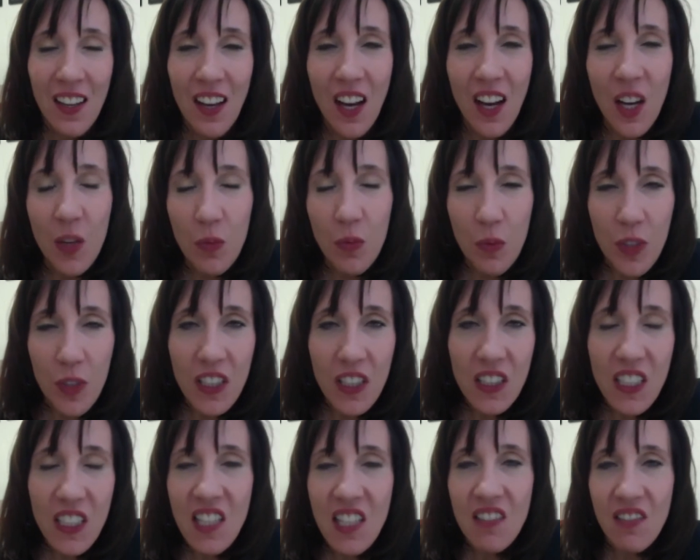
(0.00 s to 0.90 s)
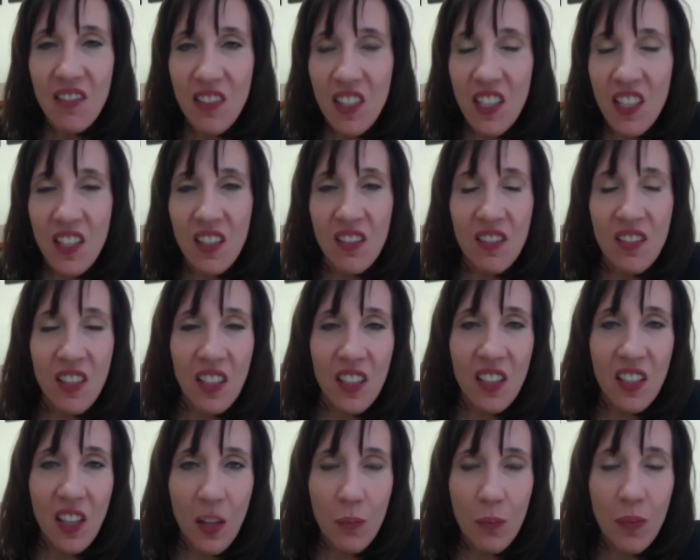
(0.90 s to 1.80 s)
I really think that
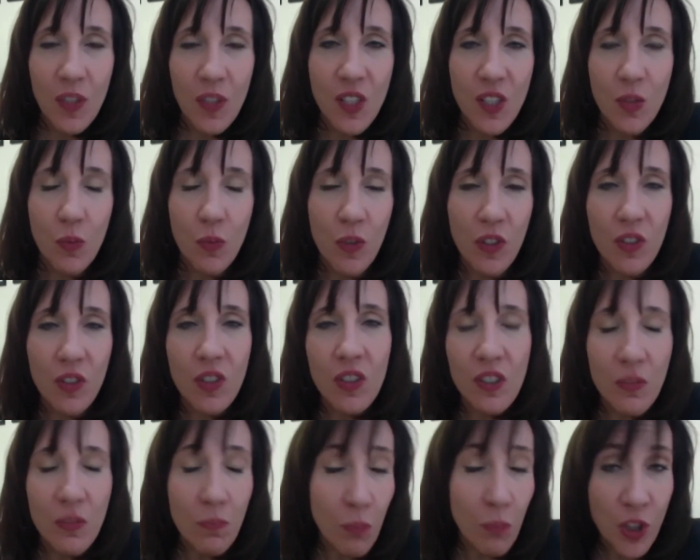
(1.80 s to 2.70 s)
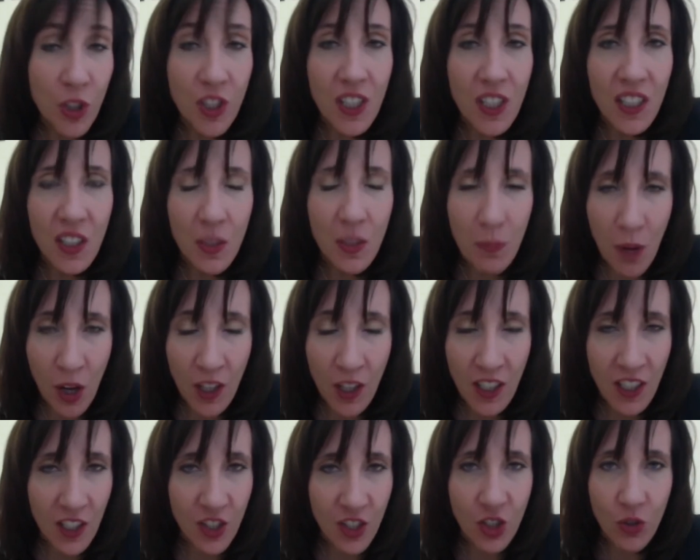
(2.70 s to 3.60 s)
companies with
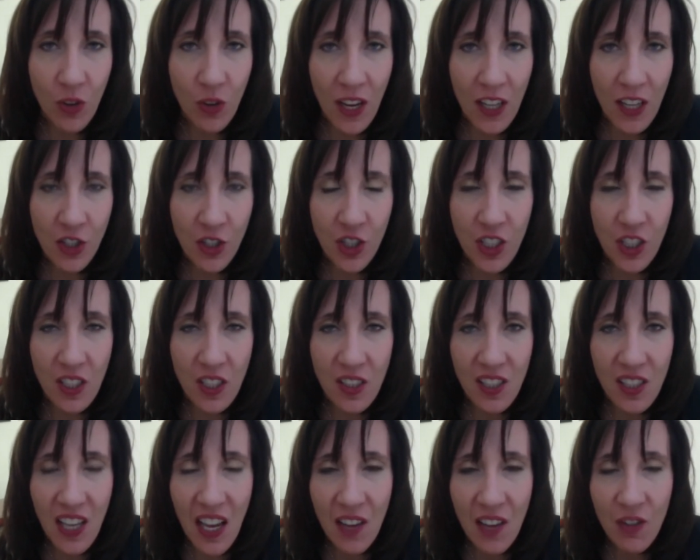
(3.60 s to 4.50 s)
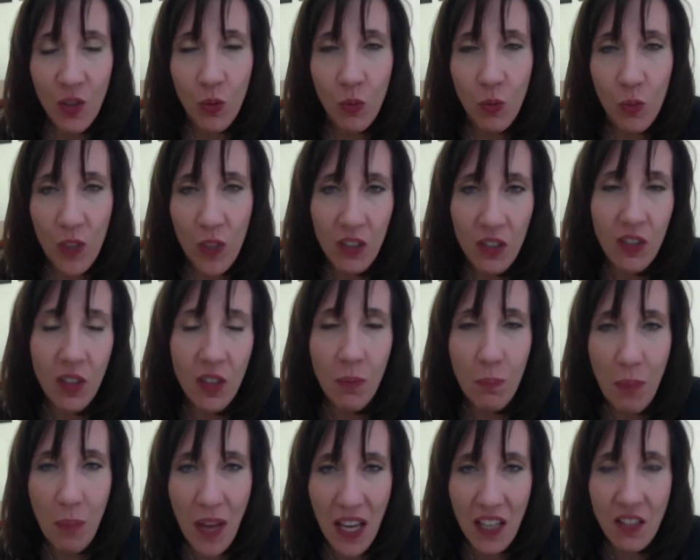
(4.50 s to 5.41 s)
multi-commodity strategies have a real
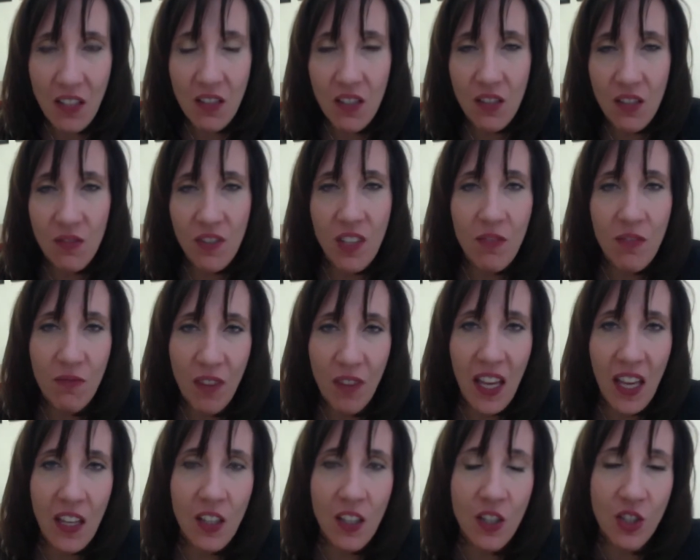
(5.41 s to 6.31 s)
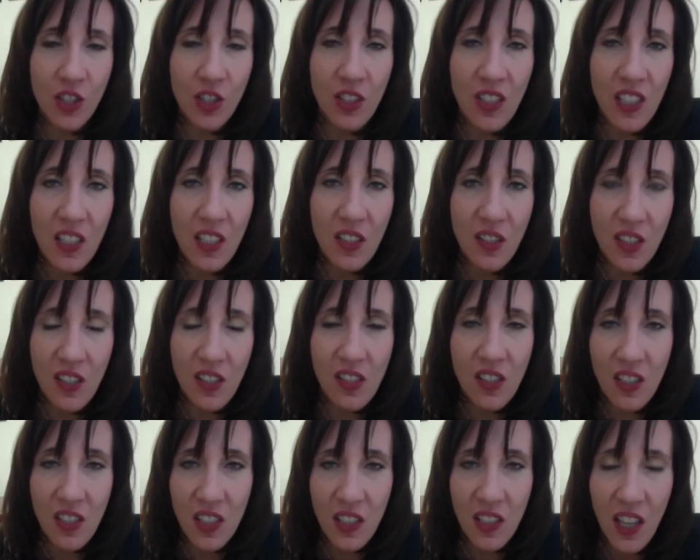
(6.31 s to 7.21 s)
competitive advantage in the
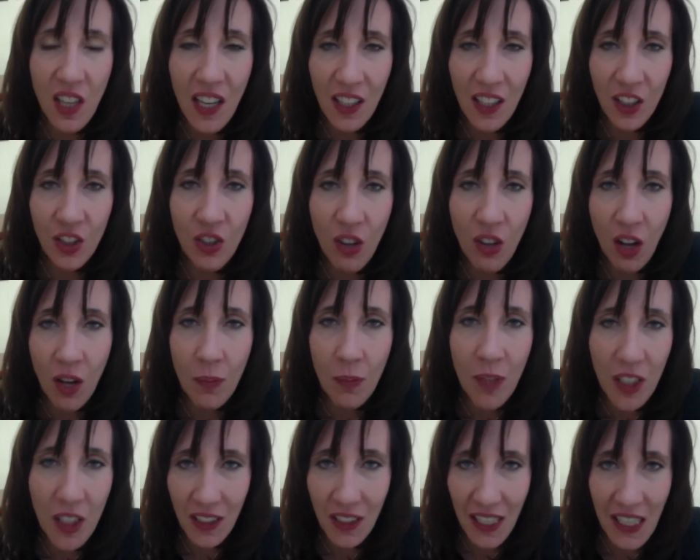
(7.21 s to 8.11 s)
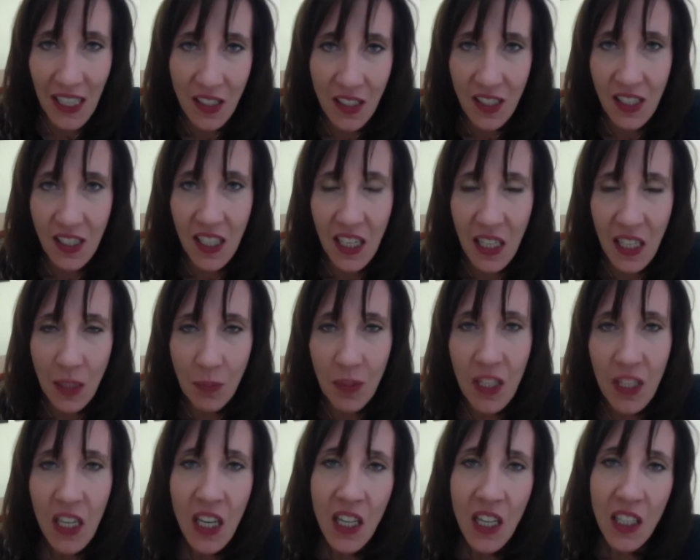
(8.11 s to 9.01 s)
existing economic landscape.
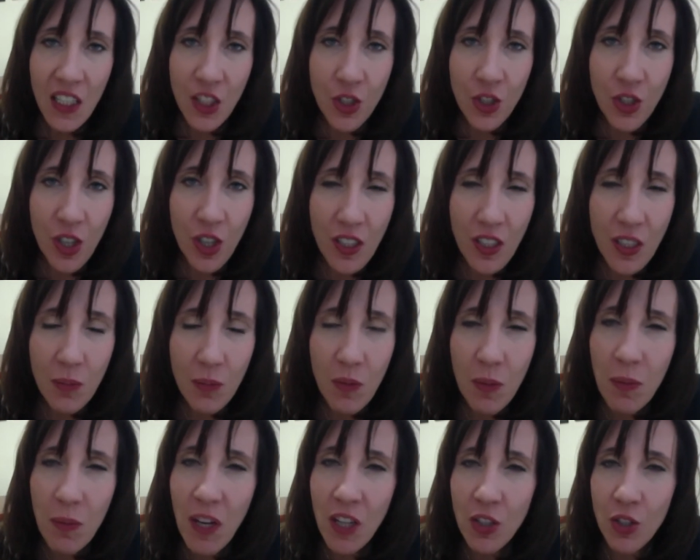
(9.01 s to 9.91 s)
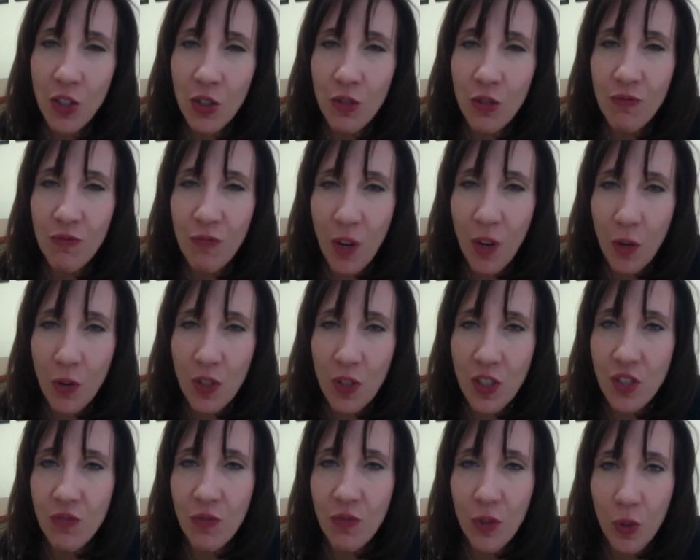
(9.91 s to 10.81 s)
Can you talk to me about your
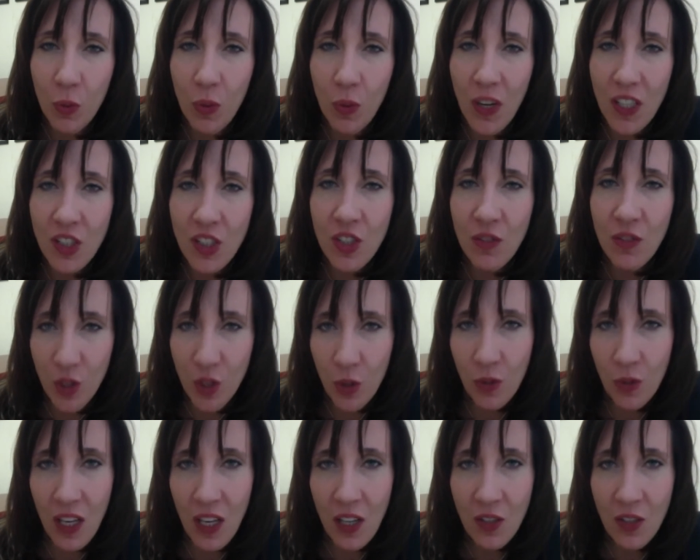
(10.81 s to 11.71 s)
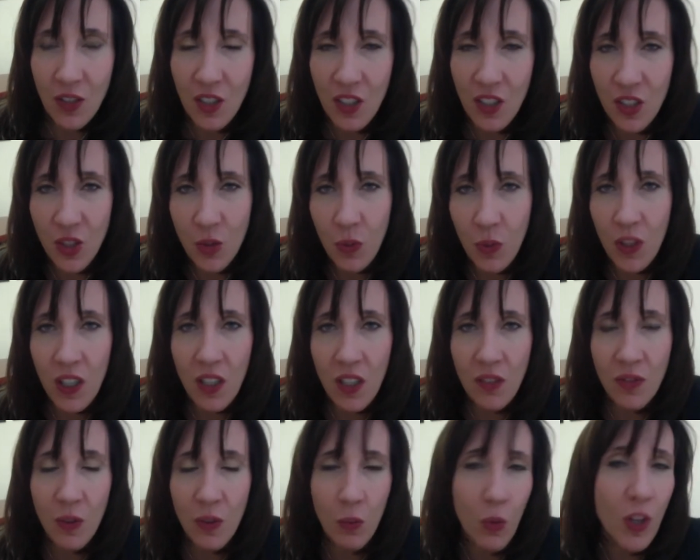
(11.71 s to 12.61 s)
focus for the rest of two thousand
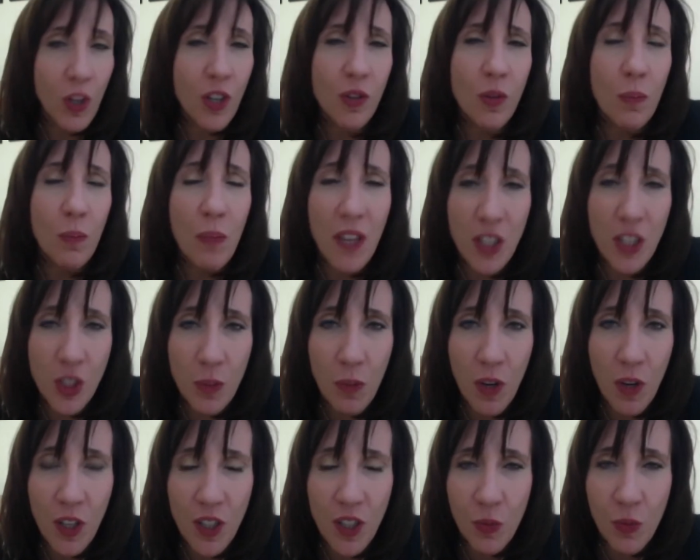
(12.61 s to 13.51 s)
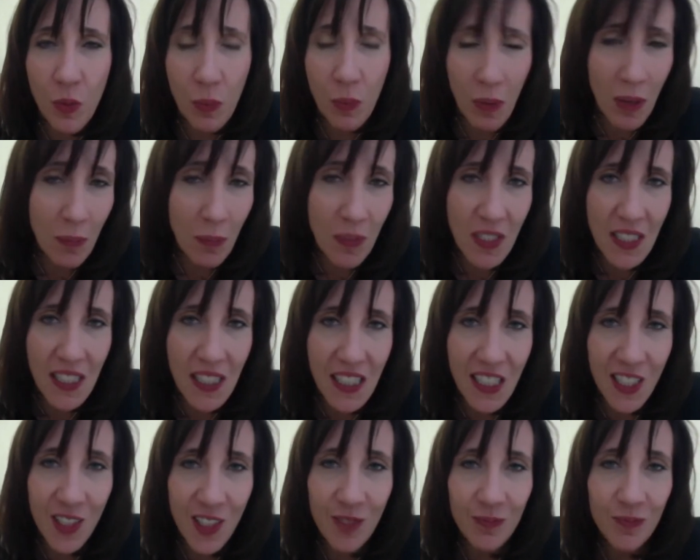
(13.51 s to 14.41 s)
twelve and what other benchmarks we might be
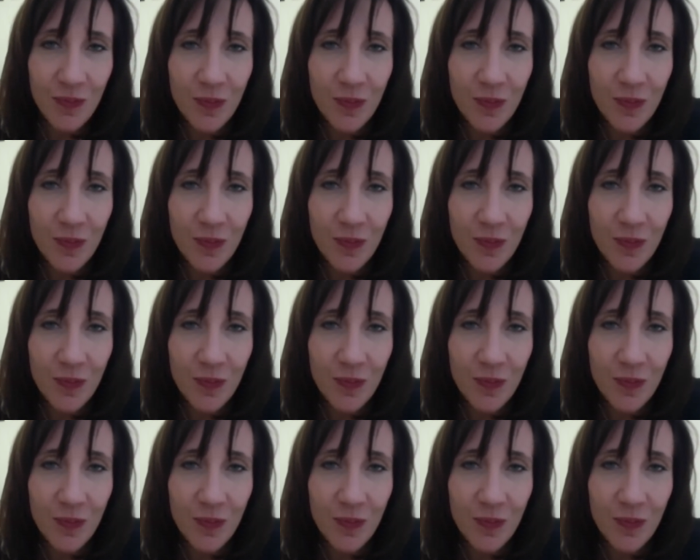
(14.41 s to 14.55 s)
seeing?